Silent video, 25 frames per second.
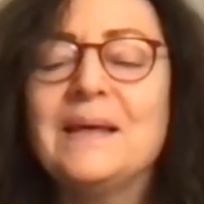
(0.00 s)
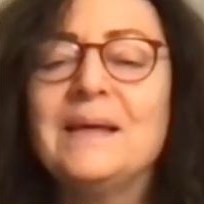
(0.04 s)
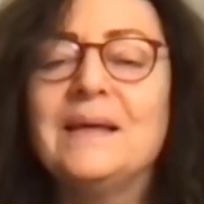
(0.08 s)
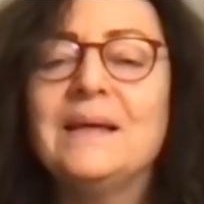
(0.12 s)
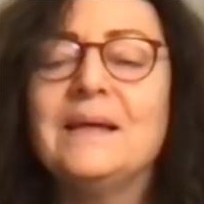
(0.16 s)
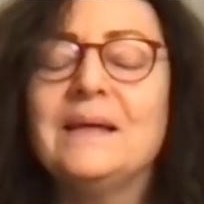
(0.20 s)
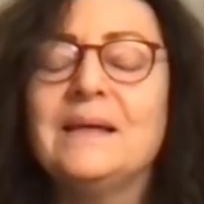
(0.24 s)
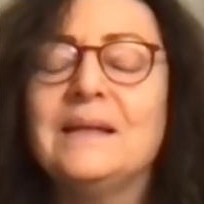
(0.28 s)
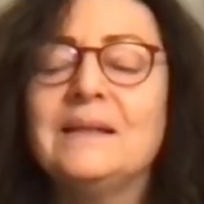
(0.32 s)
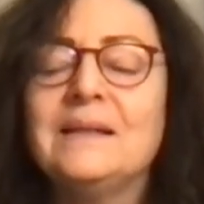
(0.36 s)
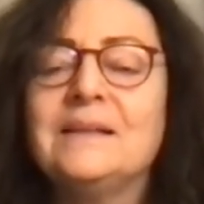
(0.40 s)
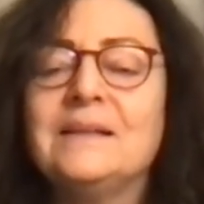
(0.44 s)

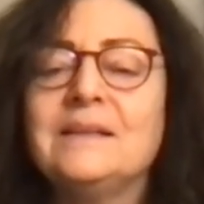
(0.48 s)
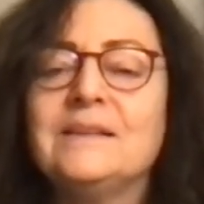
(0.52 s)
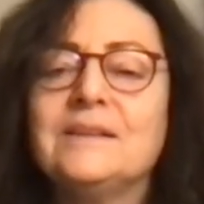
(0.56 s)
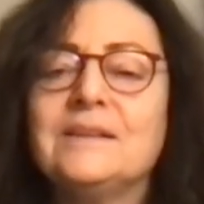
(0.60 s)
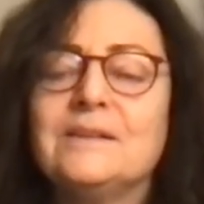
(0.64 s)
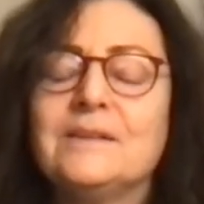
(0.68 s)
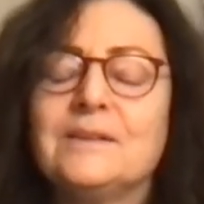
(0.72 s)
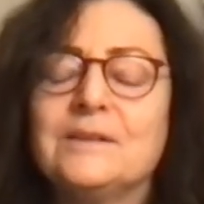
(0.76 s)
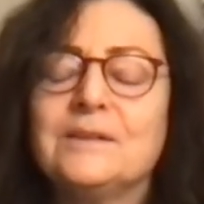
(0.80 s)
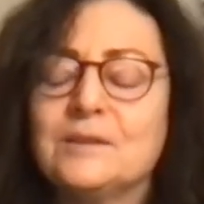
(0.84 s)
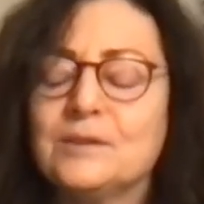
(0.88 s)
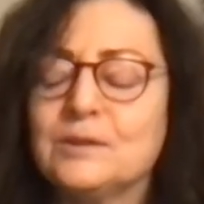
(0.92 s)
And
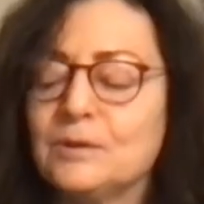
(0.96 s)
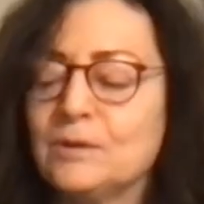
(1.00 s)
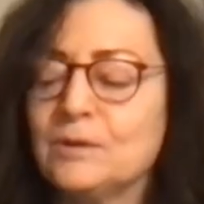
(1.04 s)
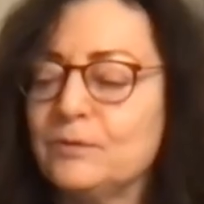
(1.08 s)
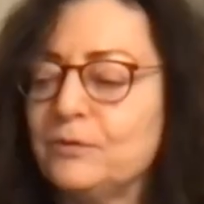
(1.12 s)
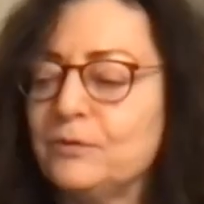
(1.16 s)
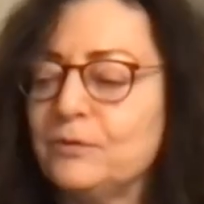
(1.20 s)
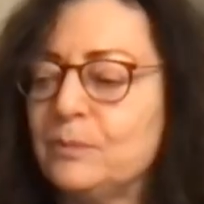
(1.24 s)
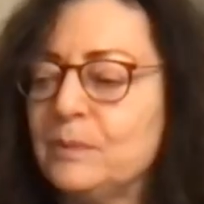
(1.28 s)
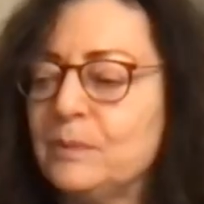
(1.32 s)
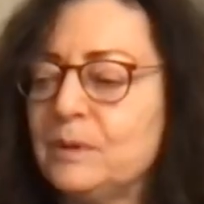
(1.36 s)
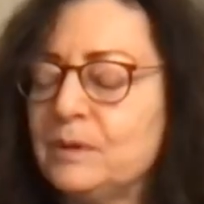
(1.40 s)
uh, so
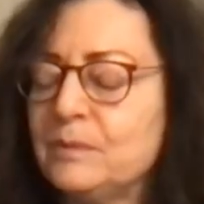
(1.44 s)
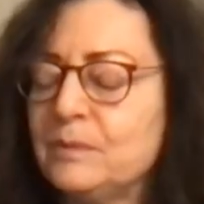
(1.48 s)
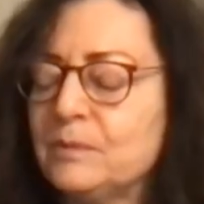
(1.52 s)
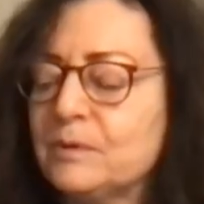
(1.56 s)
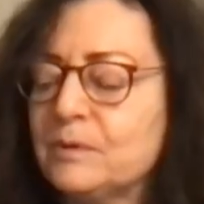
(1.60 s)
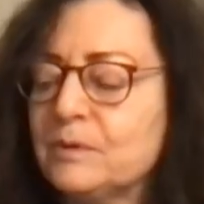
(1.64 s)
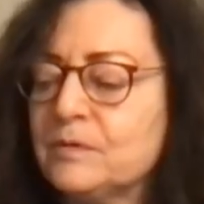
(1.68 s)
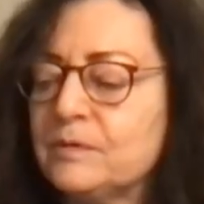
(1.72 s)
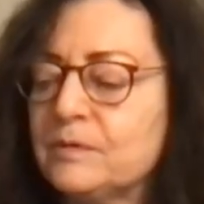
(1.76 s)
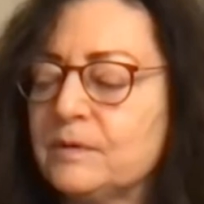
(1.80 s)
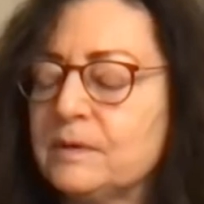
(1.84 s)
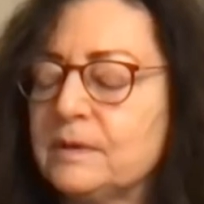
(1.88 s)
for me, it
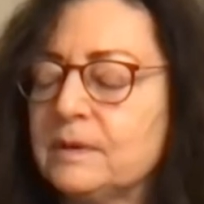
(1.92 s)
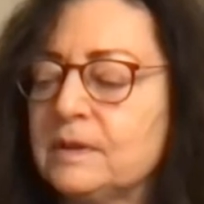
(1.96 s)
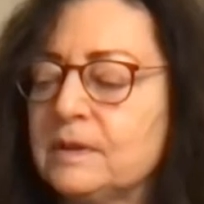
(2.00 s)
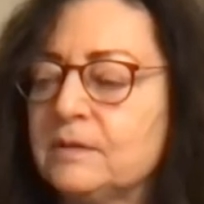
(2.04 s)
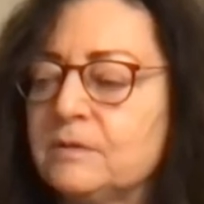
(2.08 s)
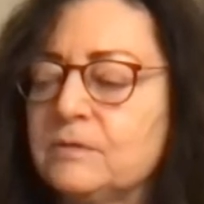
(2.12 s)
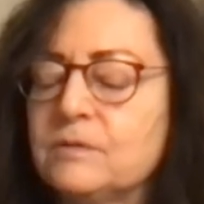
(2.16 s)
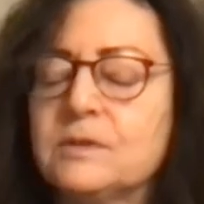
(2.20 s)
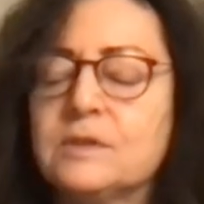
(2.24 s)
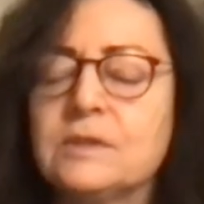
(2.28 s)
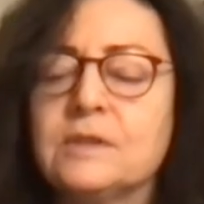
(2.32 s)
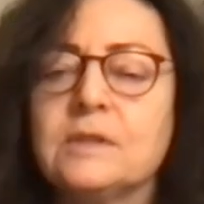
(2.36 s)
was very
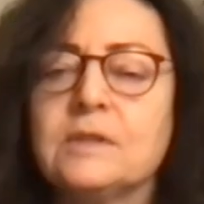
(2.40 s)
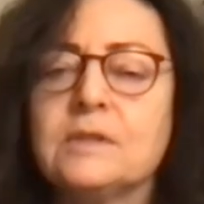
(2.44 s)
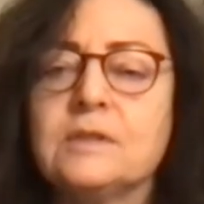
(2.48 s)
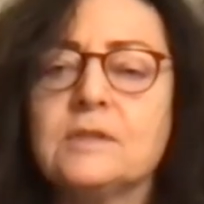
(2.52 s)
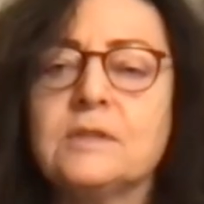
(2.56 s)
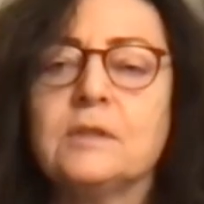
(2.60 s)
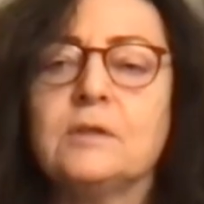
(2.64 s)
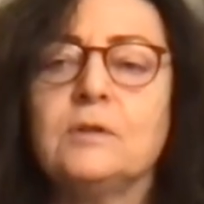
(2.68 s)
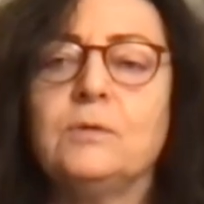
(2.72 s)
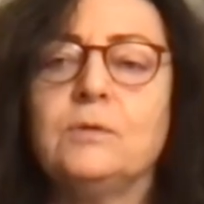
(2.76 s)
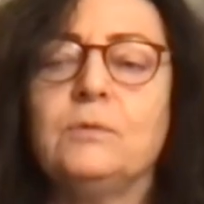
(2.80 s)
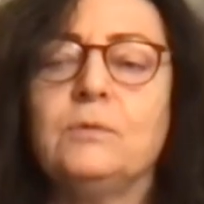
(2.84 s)
interesting
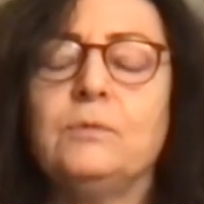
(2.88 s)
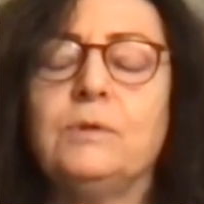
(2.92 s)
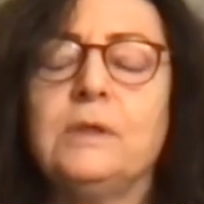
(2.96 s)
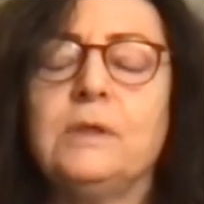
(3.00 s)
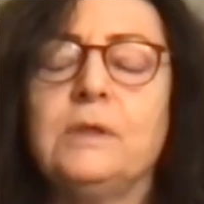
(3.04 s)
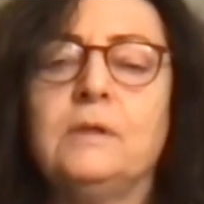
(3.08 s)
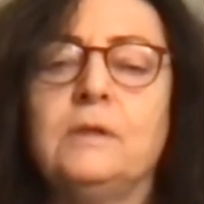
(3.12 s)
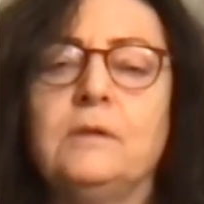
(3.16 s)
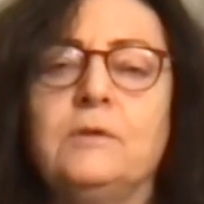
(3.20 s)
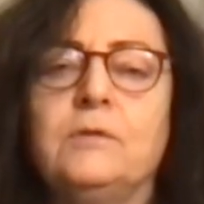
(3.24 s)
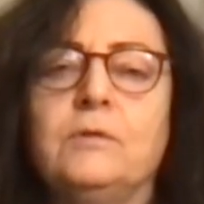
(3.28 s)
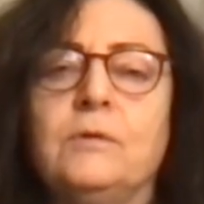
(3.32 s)
that you
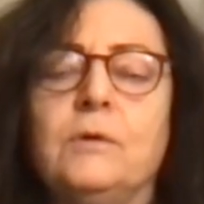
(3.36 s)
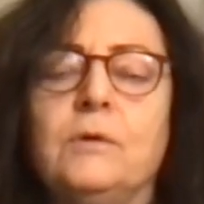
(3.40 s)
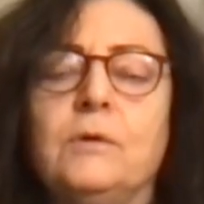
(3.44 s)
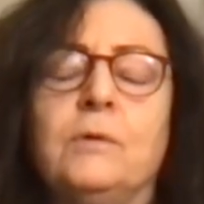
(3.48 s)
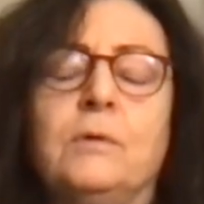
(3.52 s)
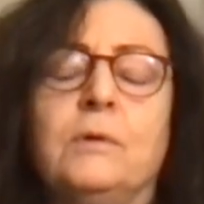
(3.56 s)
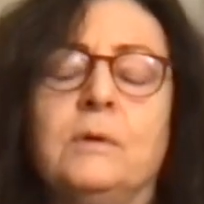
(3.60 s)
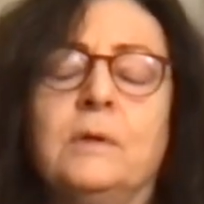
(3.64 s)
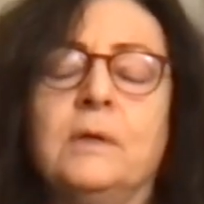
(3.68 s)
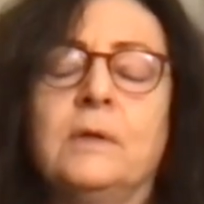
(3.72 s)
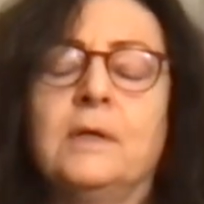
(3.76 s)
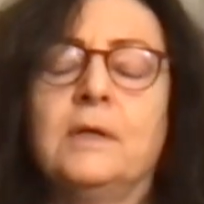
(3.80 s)
really
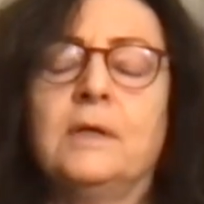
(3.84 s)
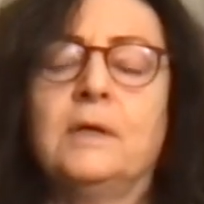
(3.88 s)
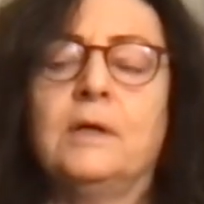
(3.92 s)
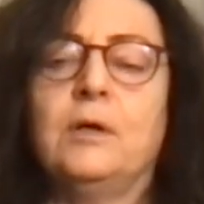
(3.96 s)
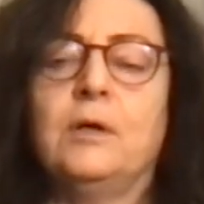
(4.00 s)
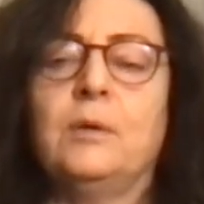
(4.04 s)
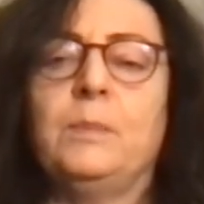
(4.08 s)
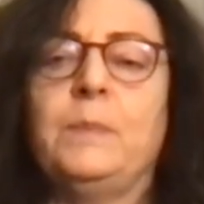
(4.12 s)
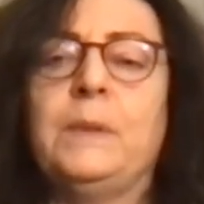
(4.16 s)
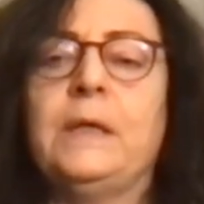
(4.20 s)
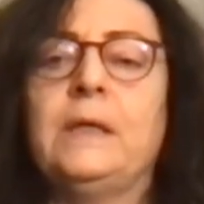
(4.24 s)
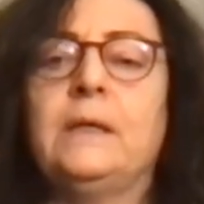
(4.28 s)
draw
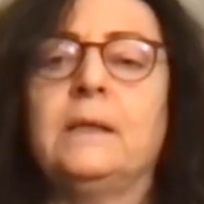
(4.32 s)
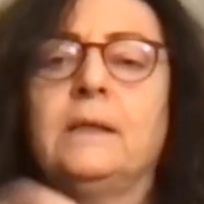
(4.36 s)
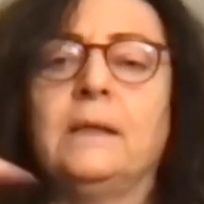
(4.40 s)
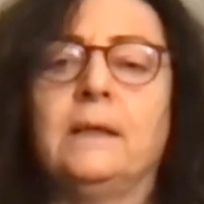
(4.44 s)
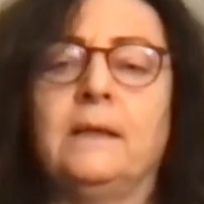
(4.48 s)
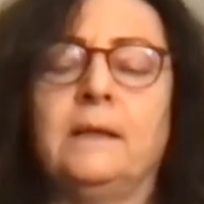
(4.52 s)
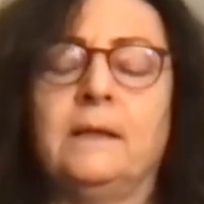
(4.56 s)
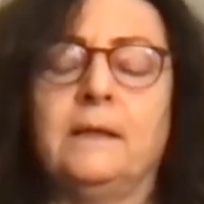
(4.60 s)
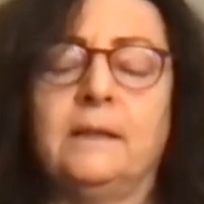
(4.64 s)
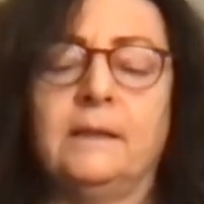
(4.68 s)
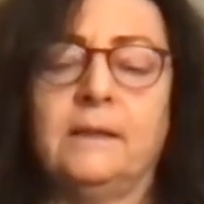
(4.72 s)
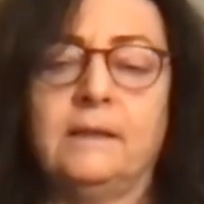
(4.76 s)
a big
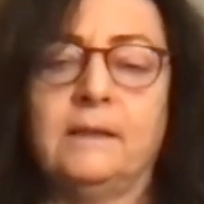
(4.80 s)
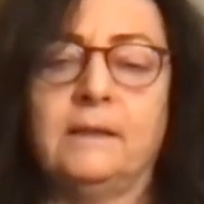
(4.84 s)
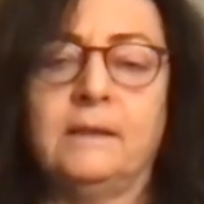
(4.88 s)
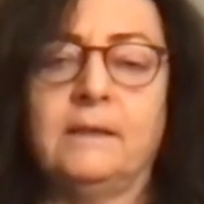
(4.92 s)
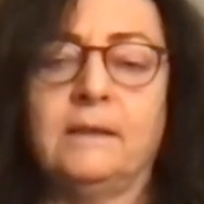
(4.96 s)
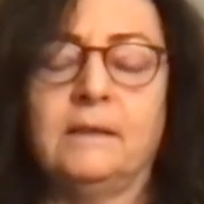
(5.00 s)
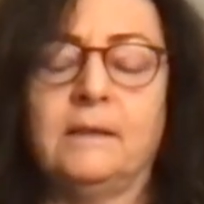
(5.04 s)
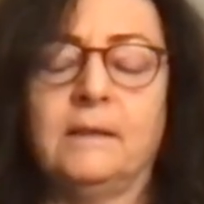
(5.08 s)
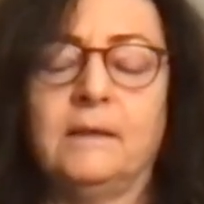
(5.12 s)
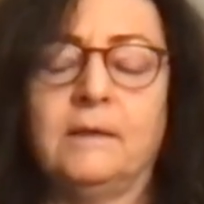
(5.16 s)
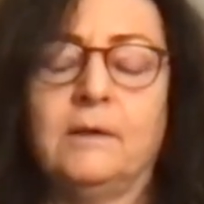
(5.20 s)
line